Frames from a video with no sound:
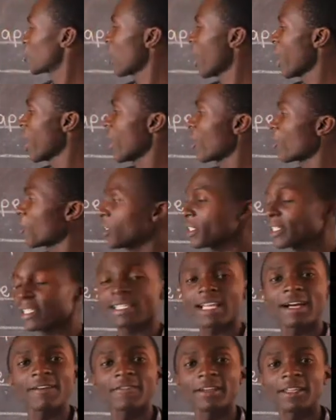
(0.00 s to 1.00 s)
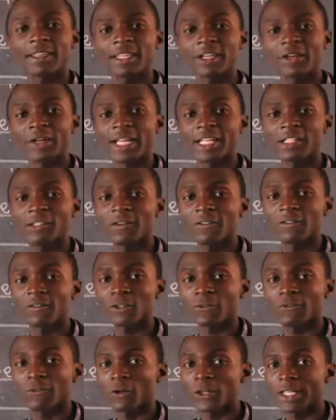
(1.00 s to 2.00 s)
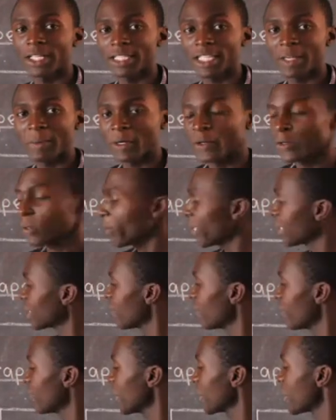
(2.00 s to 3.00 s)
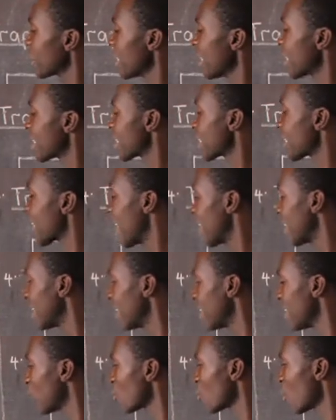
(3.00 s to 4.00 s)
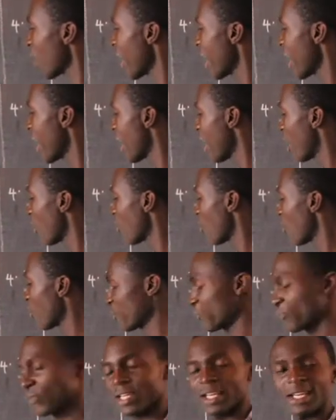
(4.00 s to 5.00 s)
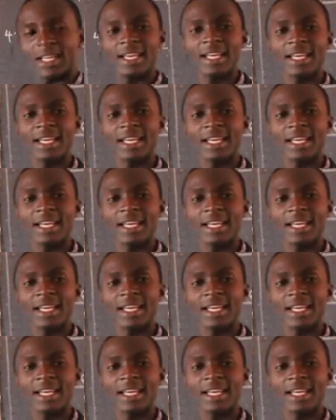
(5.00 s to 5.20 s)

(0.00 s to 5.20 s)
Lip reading: triangle, it is having 3 lines of folding symmetry. But if it is a Scalene triangle,